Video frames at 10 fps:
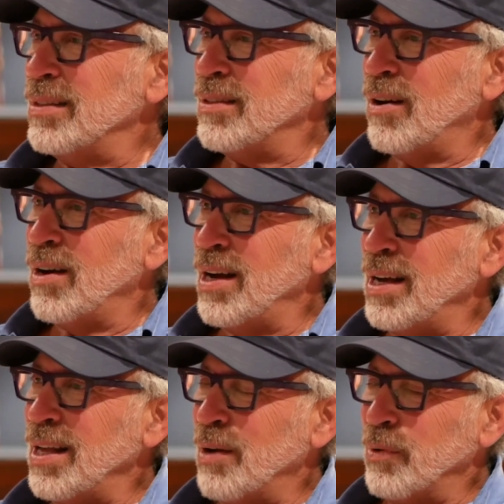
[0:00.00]

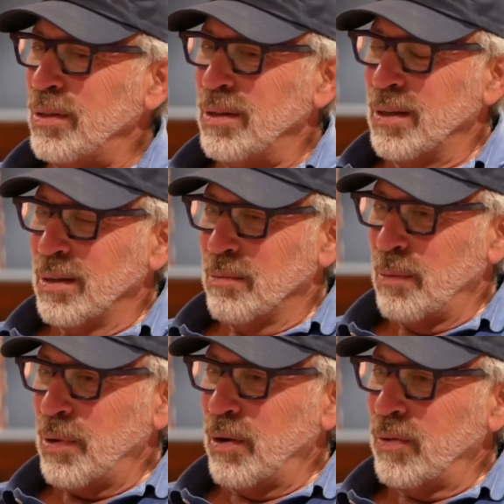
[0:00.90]
saw, my
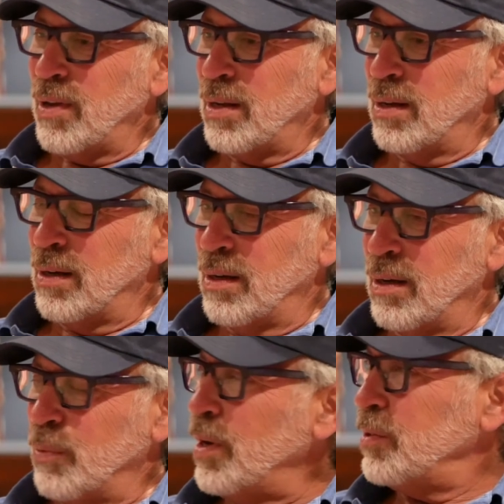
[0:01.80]
parents had
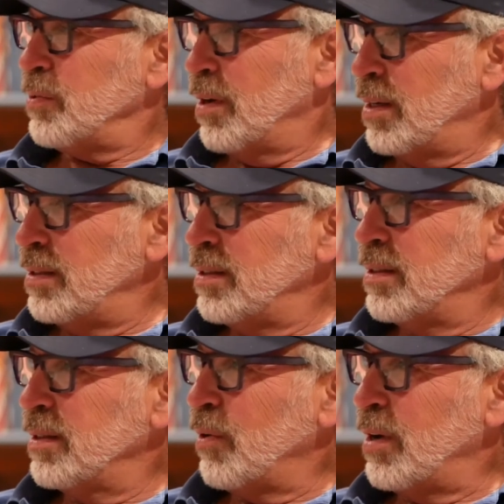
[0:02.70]
a restaurant
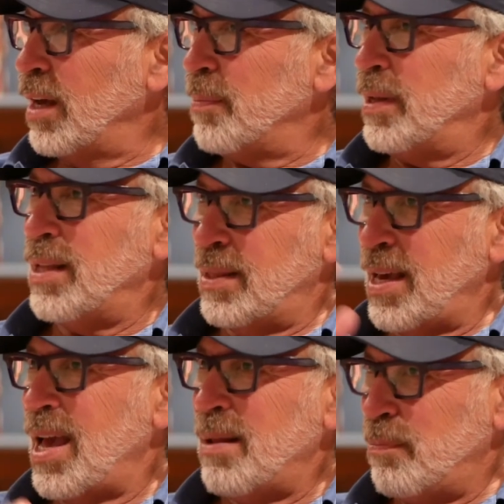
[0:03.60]
growing up, and
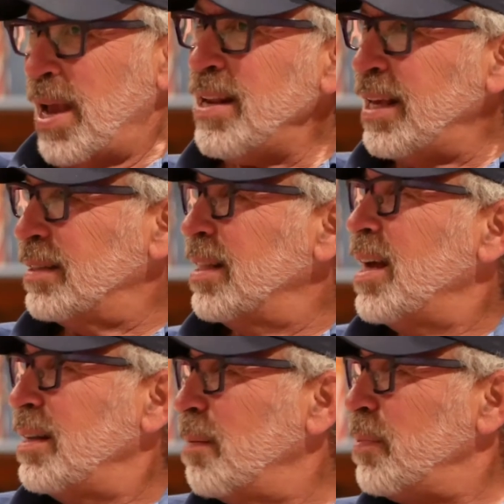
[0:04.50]
they had paintings
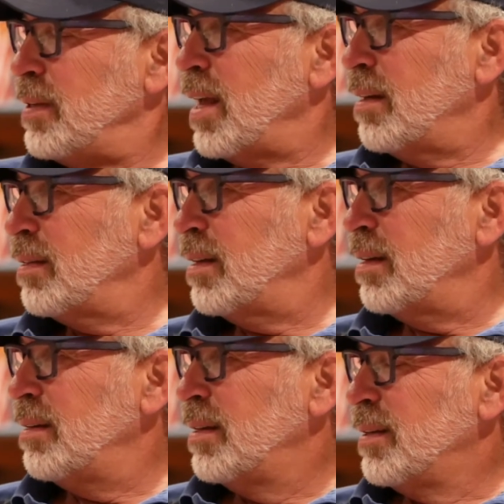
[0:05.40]
lined up and down the